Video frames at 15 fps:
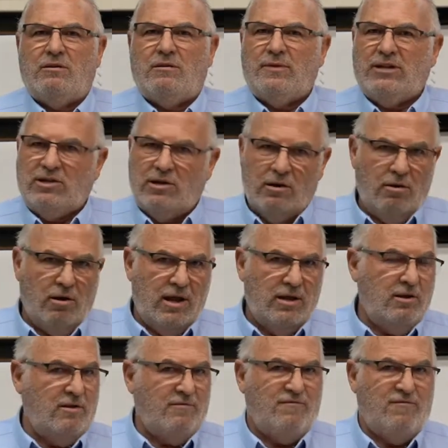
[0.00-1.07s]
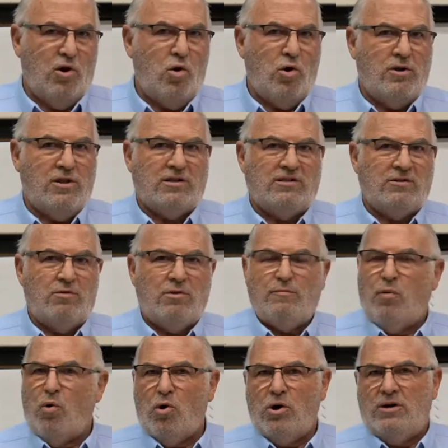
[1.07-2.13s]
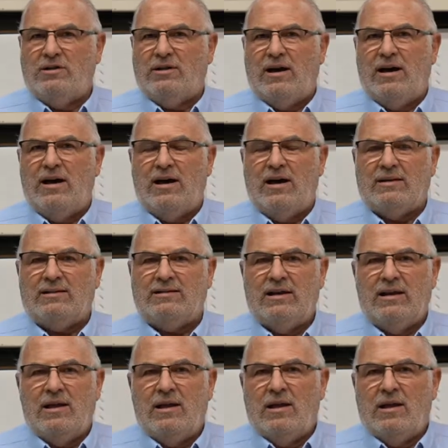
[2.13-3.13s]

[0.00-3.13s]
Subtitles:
The material under the floor that's so important to us